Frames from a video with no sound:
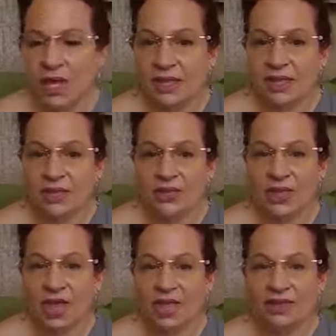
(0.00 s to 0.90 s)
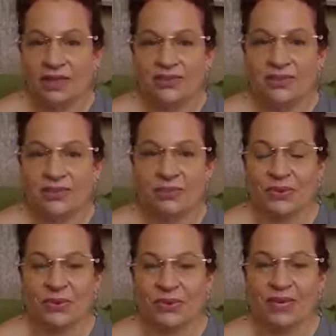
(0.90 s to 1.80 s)
I thank you that you love
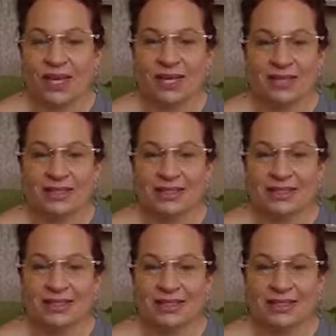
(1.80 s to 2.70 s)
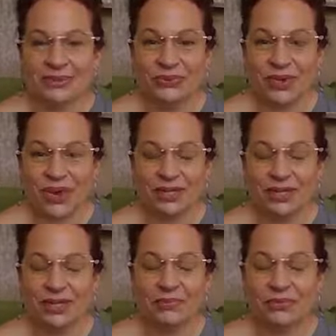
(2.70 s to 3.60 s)
Samuel, that you've got
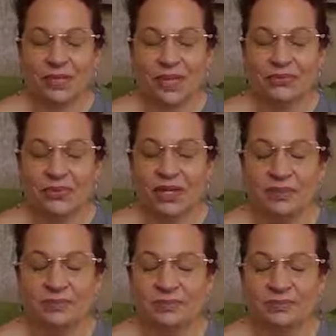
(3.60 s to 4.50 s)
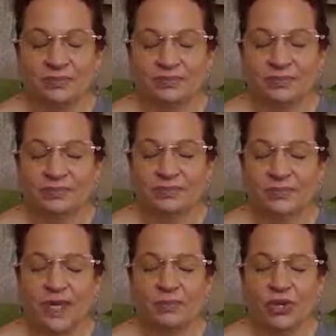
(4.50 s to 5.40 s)
a plan for him,
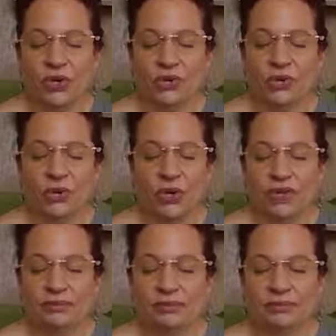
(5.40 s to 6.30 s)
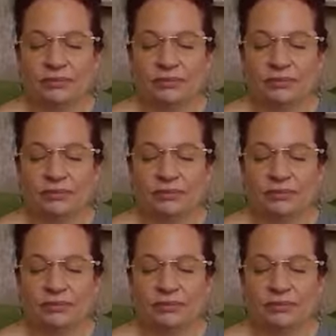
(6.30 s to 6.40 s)
a beautiful one.